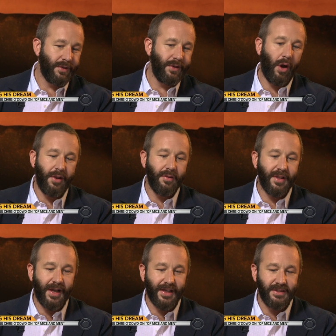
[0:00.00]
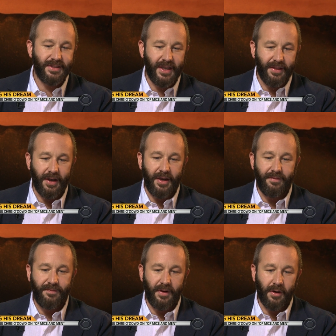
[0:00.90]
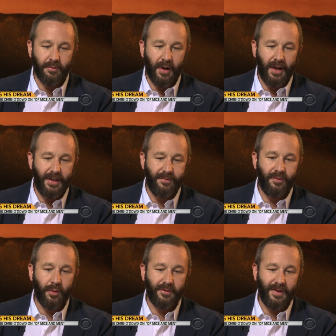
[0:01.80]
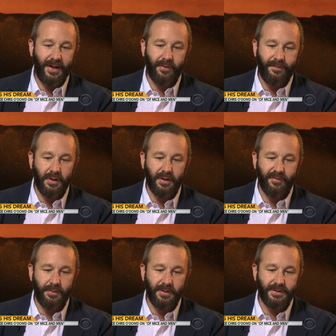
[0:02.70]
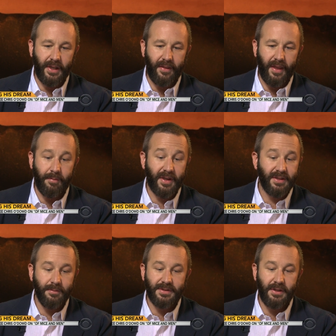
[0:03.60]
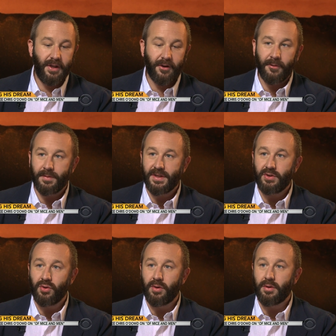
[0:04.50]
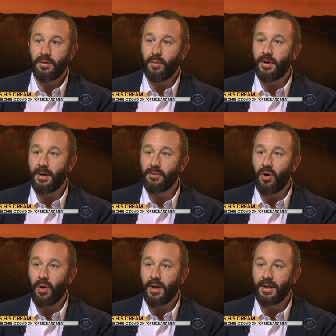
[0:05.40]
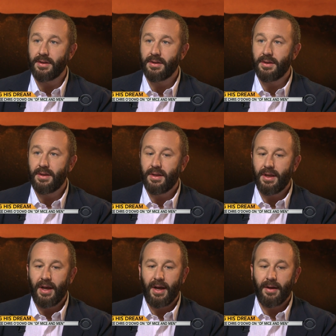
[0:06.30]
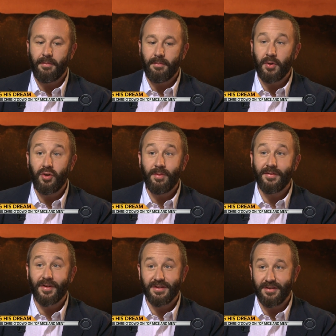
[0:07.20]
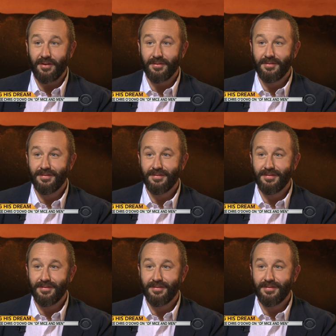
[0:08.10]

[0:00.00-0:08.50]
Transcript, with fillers: No, I don't think I can say that I've arrived or if I'll ever feel comfortable saying that because I'm still not 100% sure where I'm going. Um, but you'll be the first to know.